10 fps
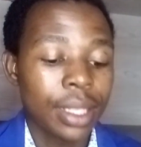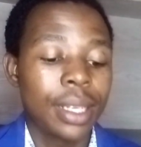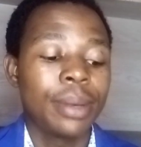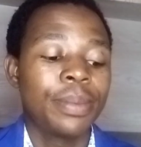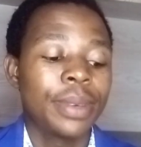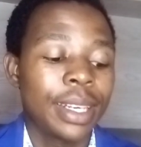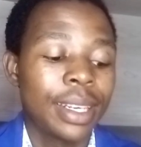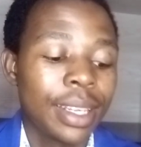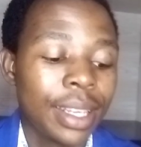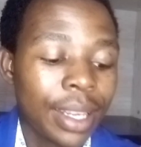Kappa.
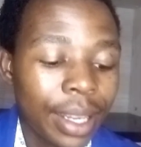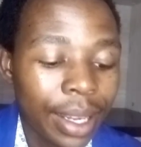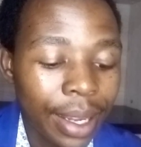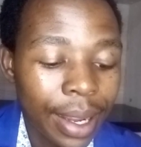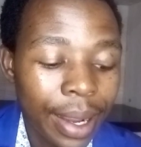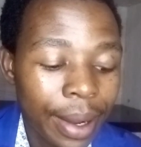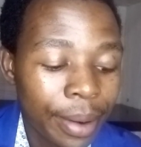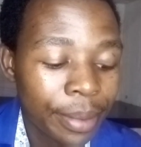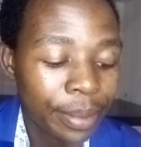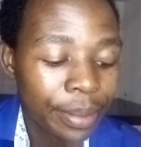
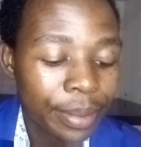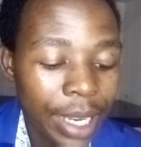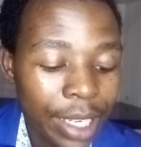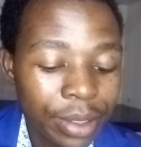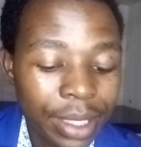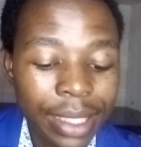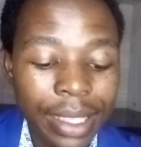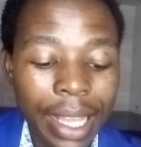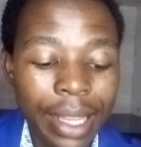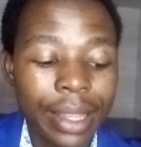Um, I should
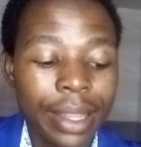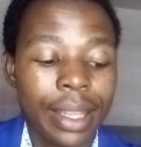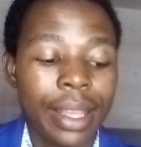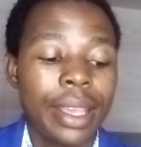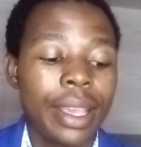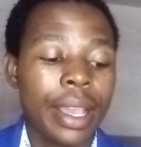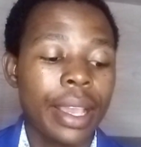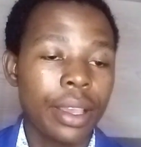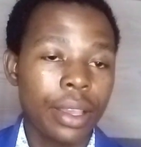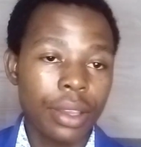just end here.
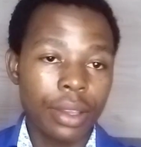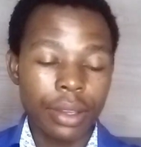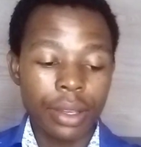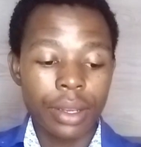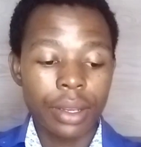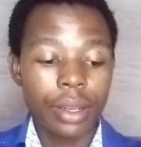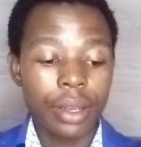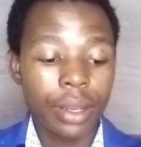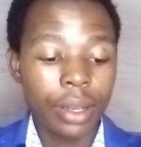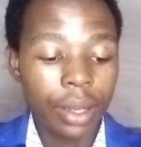
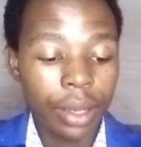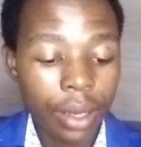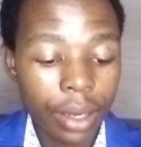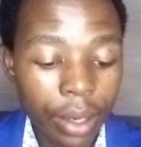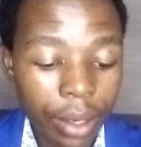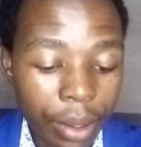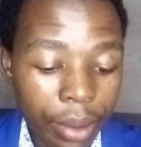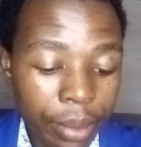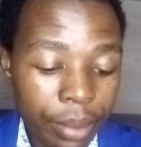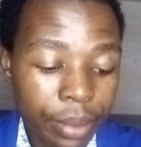
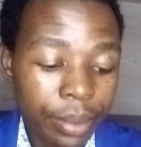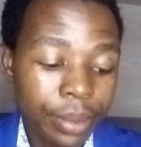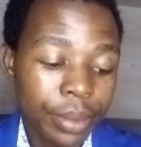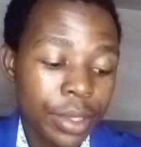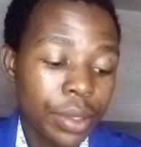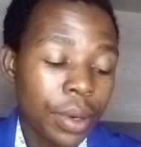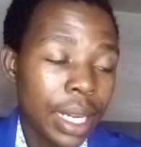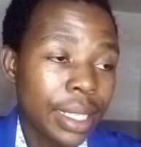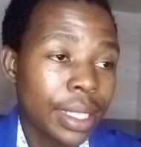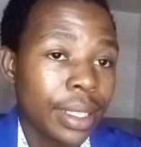Um, so
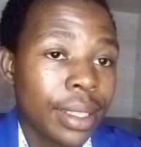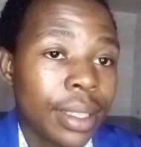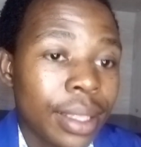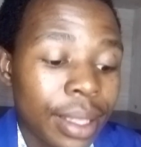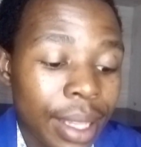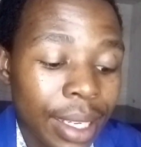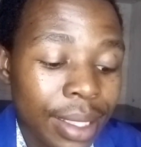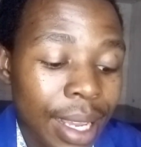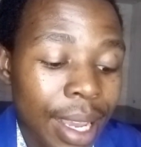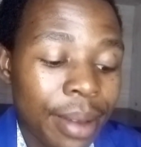until
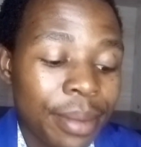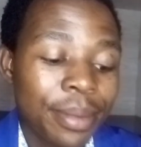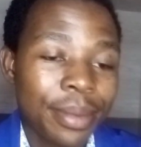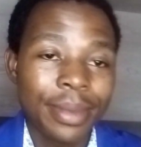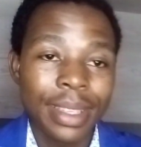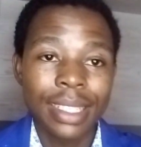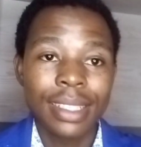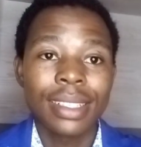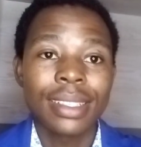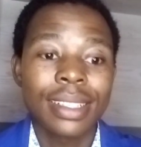next time, this
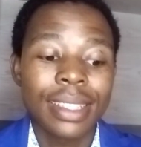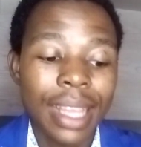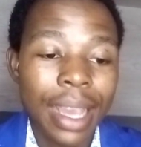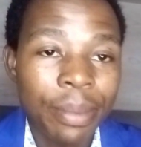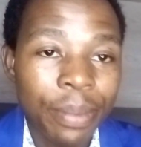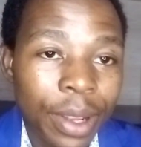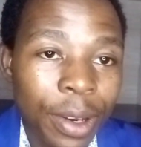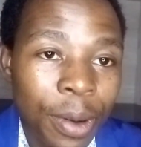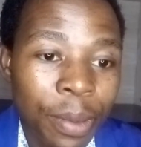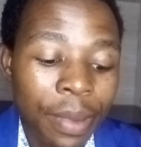is
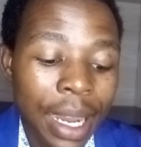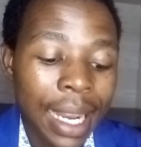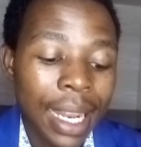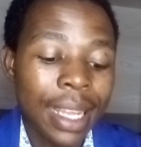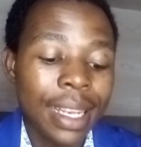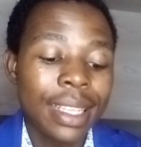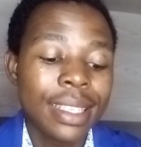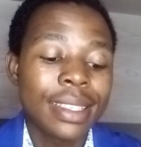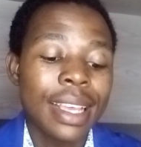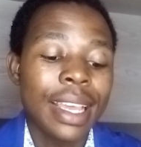Thapelo Phalali
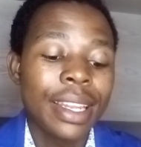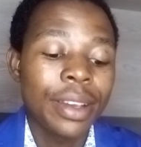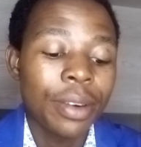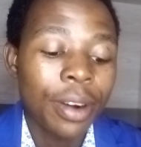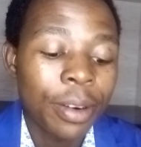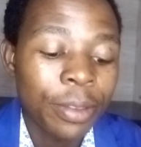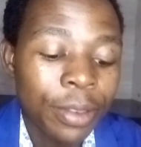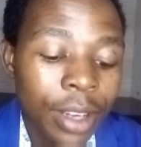signing off.